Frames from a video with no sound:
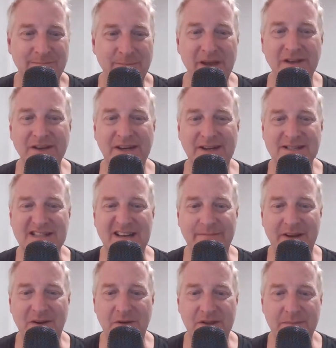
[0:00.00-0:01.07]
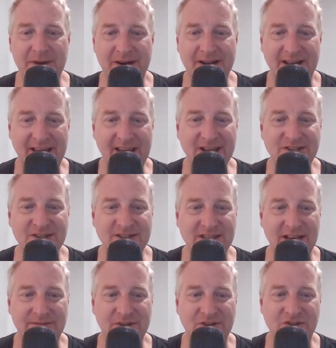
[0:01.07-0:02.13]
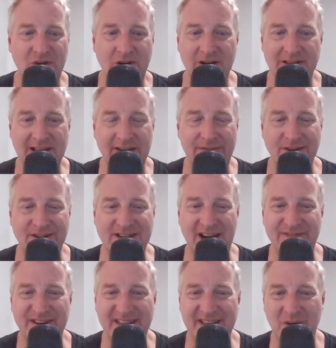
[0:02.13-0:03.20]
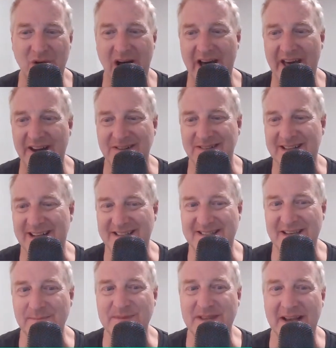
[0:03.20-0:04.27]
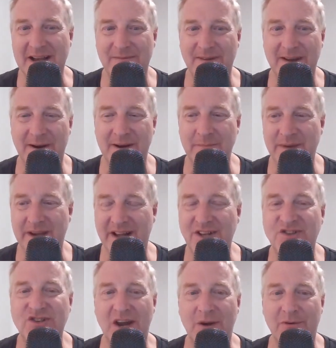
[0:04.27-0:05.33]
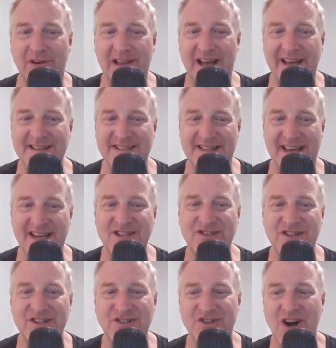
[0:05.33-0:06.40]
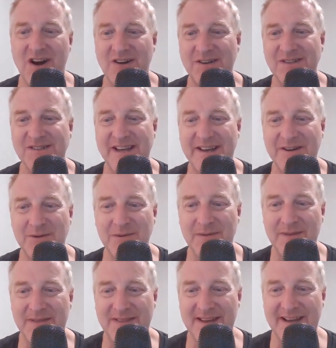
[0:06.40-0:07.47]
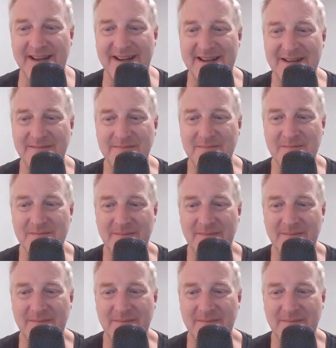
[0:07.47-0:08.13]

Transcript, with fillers: Million is loved by North America. Asians love to short leverage everything. Well, I don't. That seems like a very big generalization, Charles. I don't think.